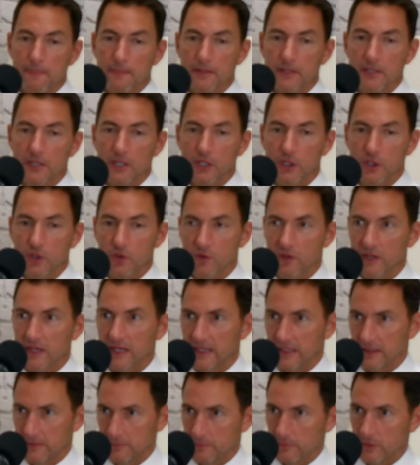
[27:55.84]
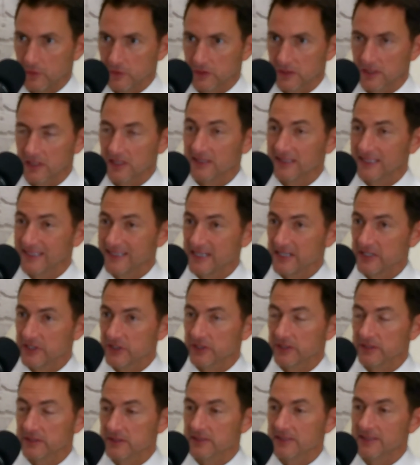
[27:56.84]
agreeing, most
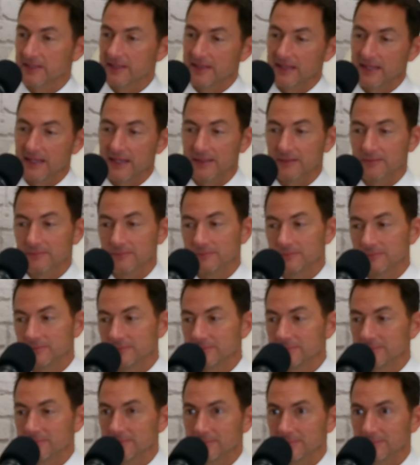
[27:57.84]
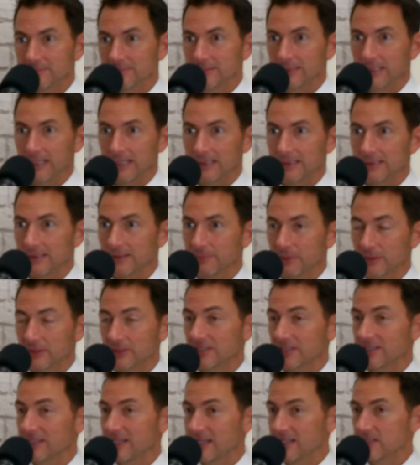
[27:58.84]
clinicians, that, the
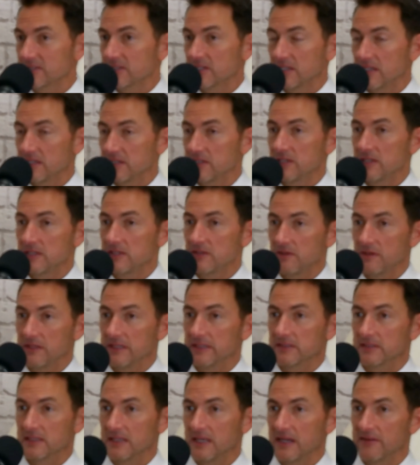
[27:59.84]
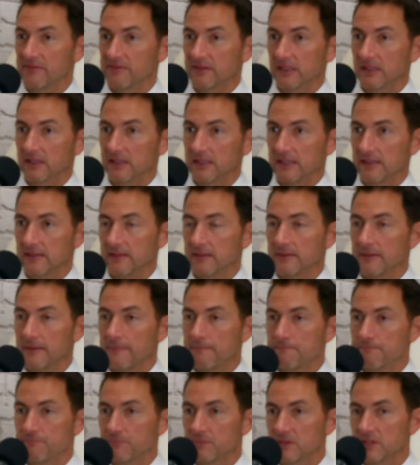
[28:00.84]
person has to continue this indefinitely
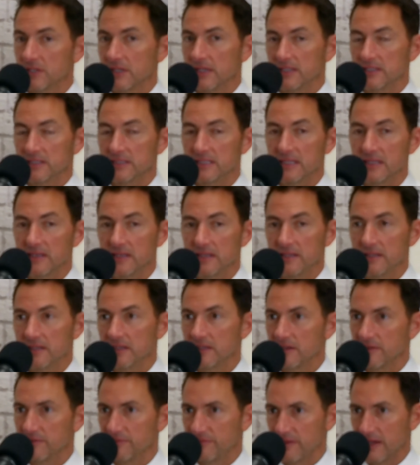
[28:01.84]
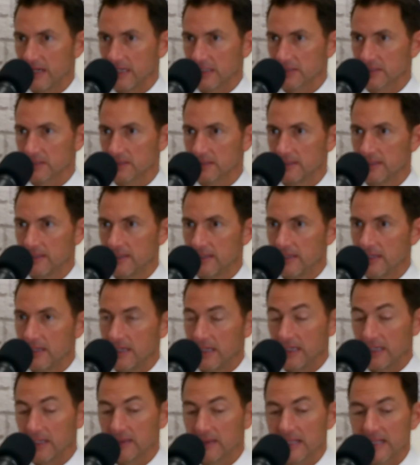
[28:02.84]
to see the effects.
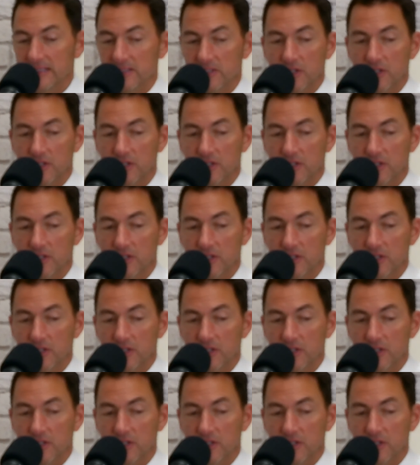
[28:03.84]
And again, that's